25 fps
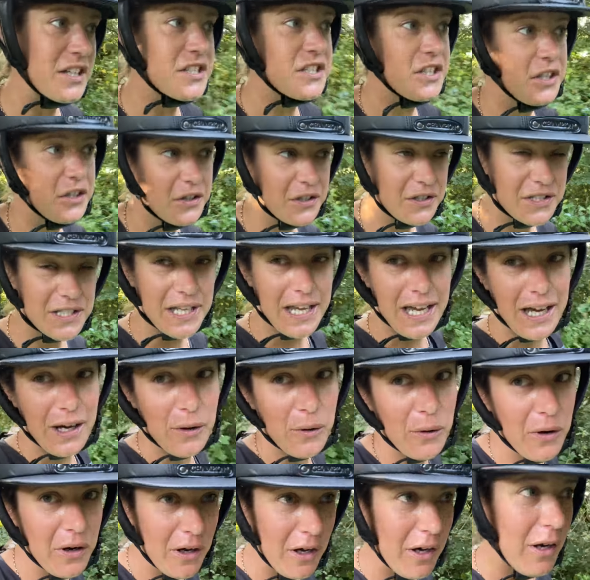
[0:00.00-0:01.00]
so you can
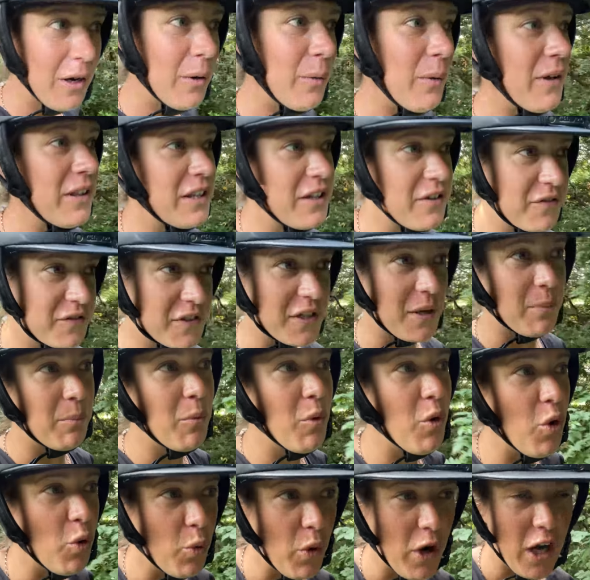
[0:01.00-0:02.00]
tell whether you've done
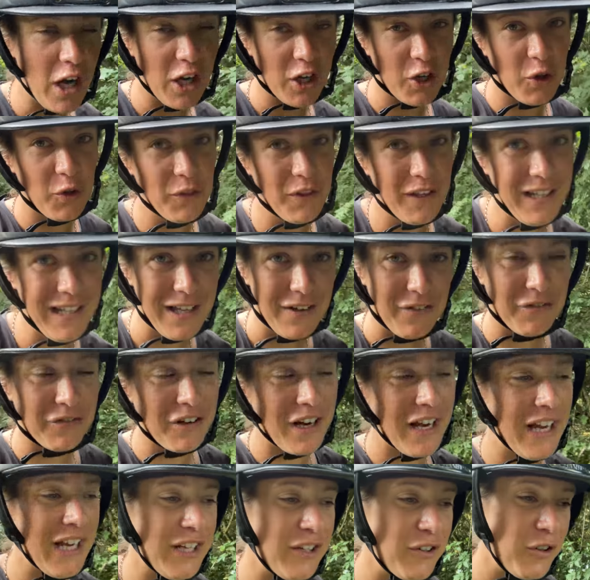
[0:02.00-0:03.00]
more work on the left
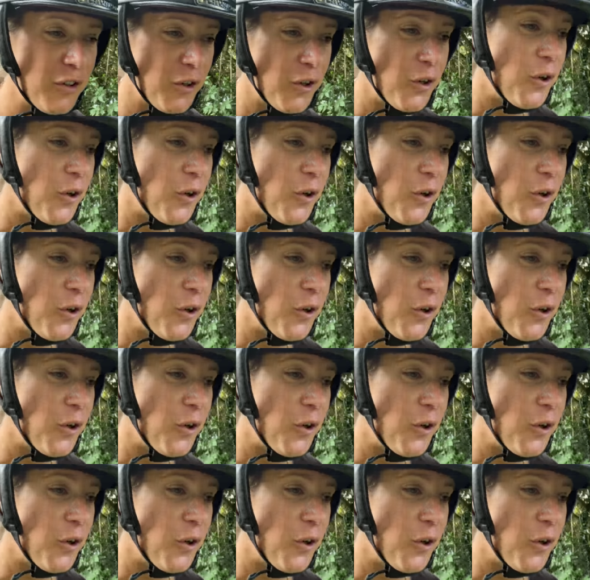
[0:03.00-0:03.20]
rein